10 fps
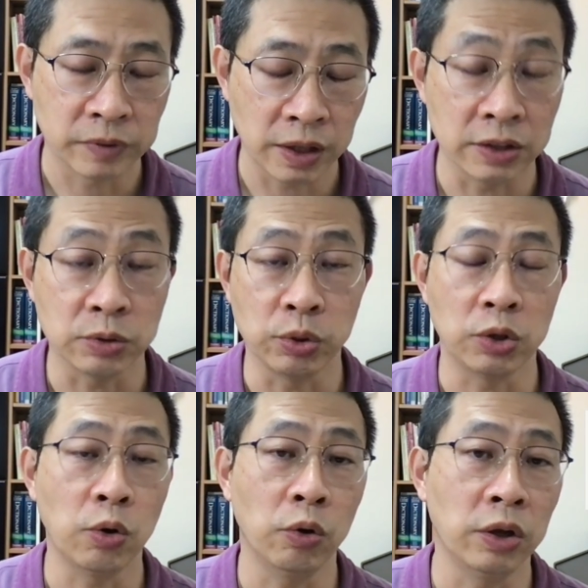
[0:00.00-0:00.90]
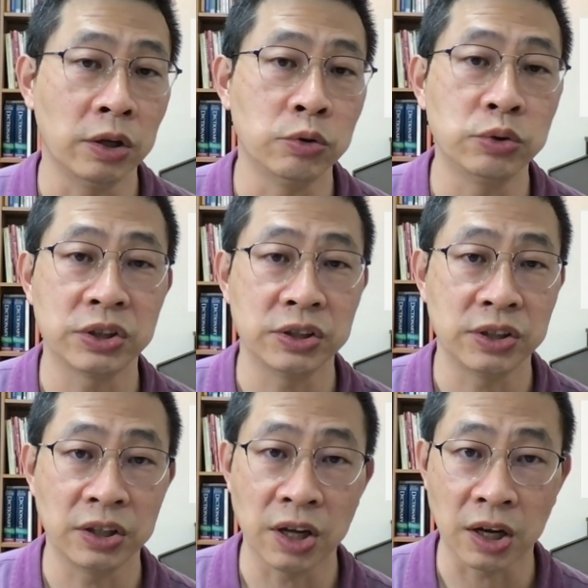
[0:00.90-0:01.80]
That's what we call a lossy
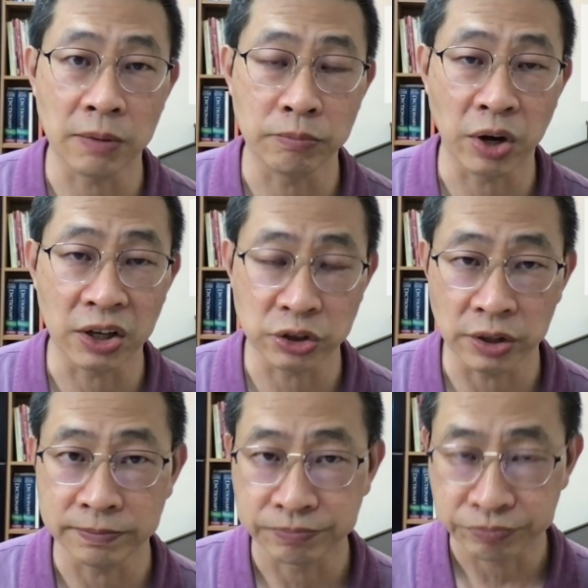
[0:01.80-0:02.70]
data compression.